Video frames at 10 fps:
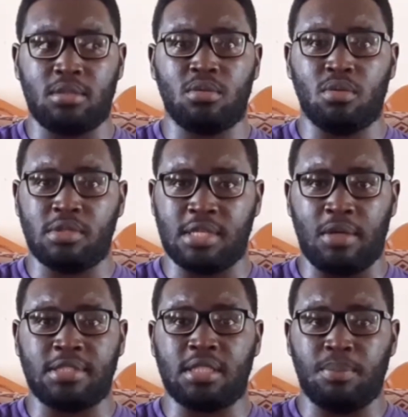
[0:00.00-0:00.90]
know,
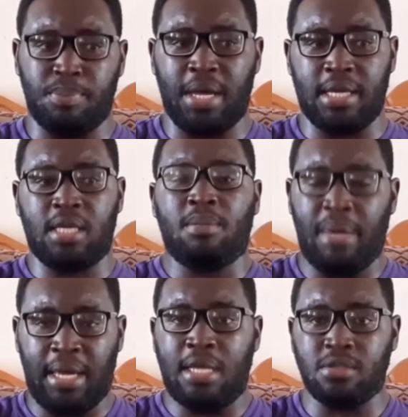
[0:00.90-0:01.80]
shouting, banging
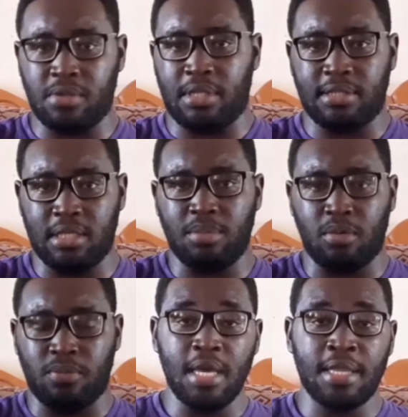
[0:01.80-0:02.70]
my hands on the
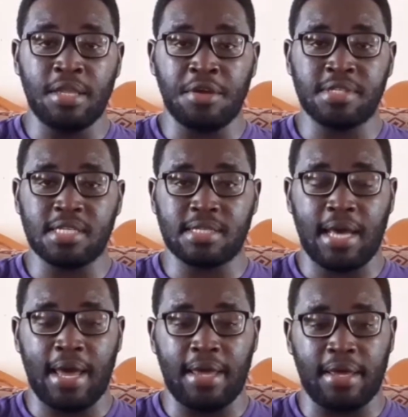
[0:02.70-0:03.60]
table. And there's this
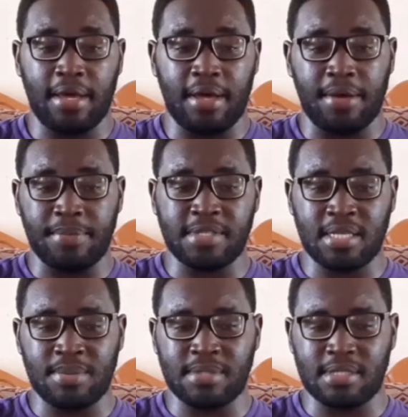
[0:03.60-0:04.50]
guy, his
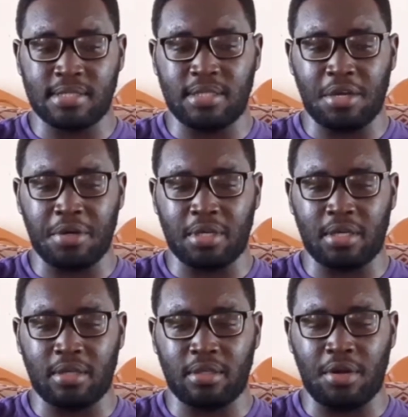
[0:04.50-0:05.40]
name is Derek
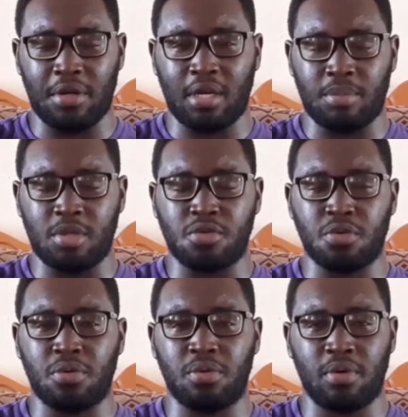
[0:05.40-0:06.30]

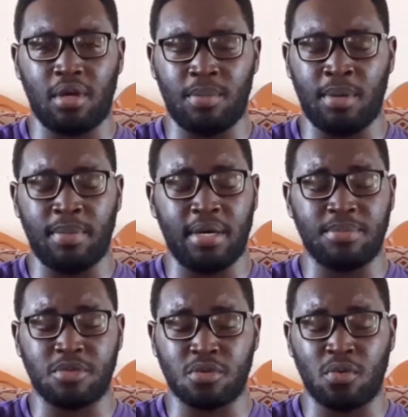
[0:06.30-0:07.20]
Amedro. I remember
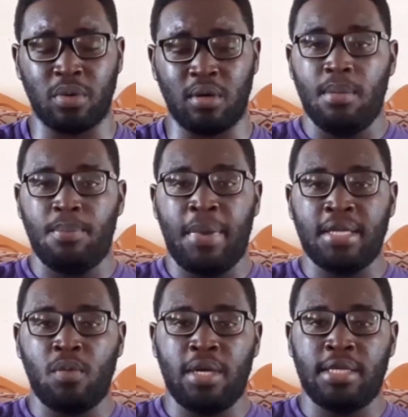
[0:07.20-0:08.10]
him so well. But
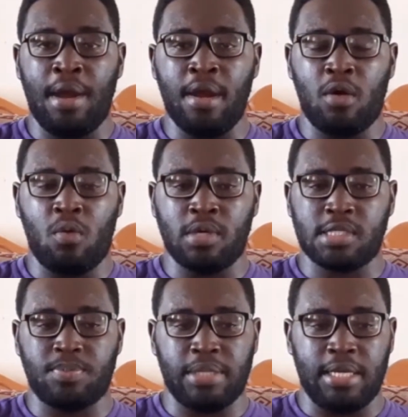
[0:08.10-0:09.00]
anyway, Derek
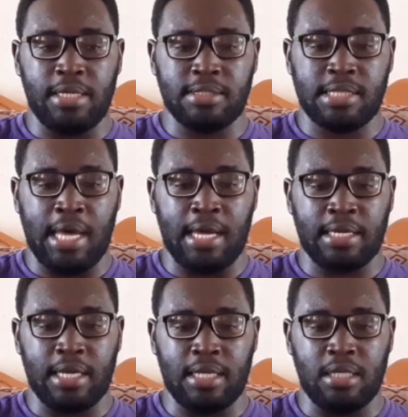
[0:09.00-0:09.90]
was playing
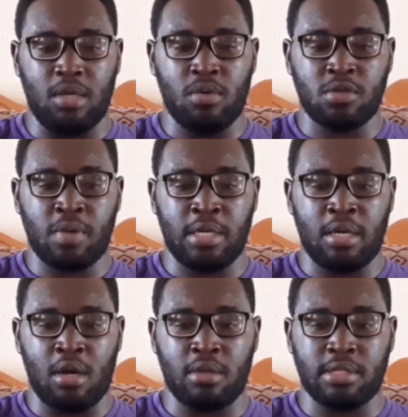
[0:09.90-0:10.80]
tag and he was running
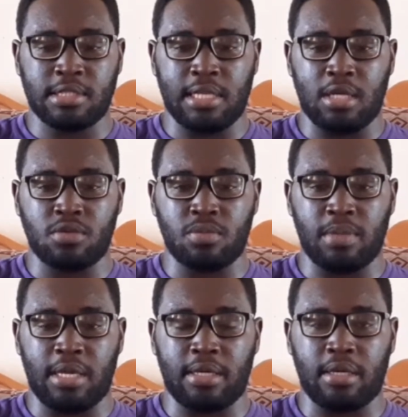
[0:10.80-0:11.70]
around this classroom
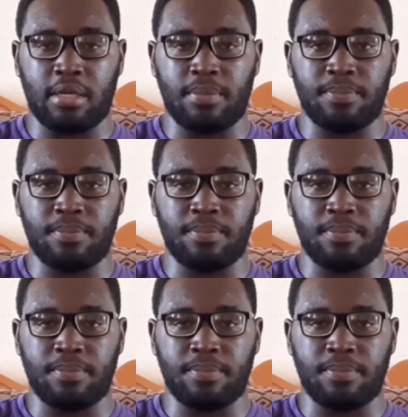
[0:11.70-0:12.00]
like, I